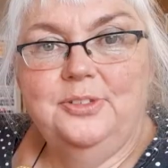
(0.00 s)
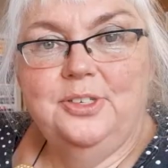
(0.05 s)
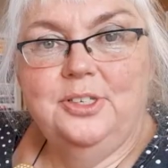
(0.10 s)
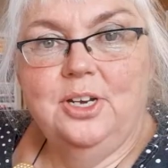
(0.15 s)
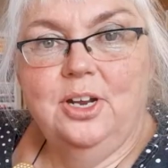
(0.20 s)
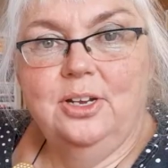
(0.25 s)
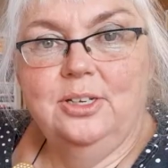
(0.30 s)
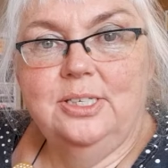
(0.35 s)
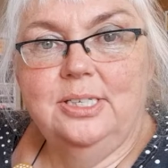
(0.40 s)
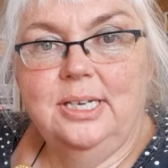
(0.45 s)

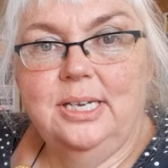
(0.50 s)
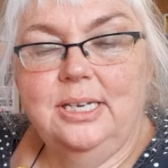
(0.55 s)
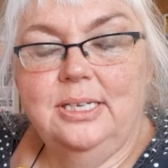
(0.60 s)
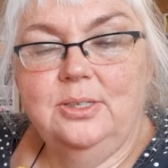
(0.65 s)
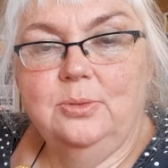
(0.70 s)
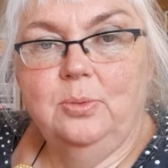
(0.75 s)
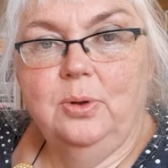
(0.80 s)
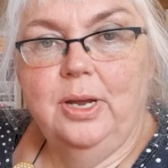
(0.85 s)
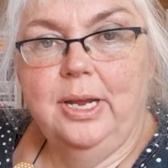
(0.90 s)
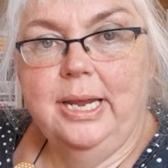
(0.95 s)

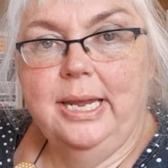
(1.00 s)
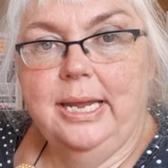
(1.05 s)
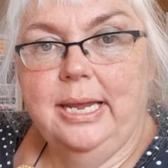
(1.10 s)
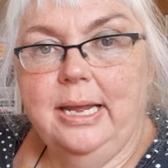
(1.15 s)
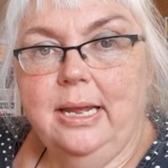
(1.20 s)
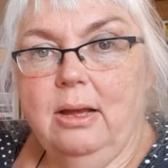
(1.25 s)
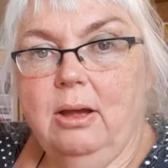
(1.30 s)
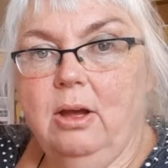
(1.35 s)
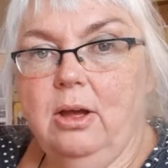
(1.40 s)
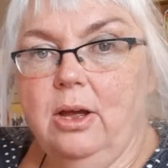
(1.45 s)
started
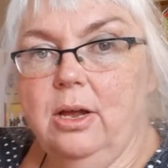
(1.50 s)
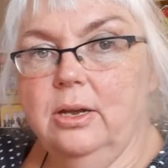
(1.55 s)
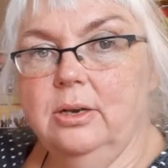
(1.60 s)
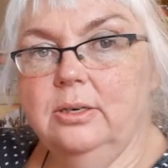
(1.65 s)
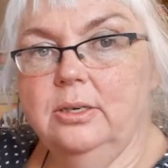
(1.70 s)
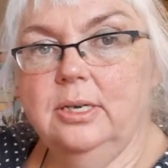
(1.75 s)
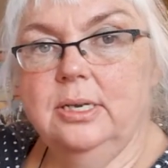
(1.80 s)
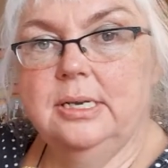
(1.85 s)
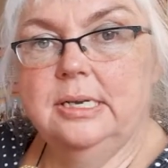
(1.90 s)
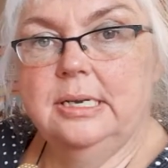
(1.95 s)
working
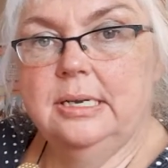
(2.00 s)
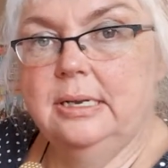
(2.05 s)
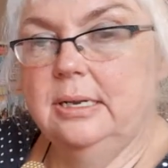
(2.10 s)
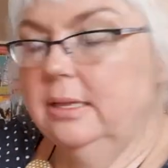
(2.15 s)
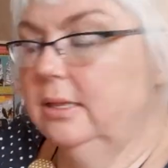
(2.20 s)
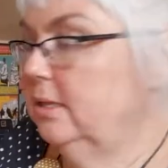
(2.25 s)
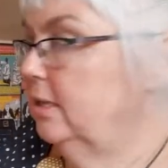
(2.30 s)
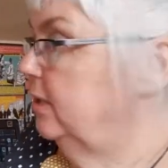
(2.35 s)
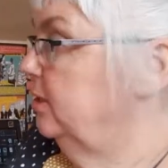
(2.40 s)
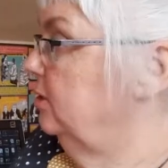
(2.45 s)
on
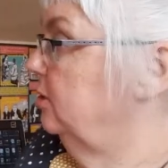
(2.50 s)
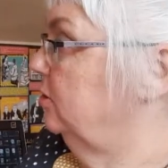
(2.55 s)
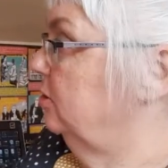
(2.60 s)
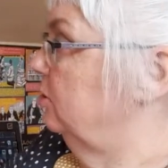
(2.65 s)
the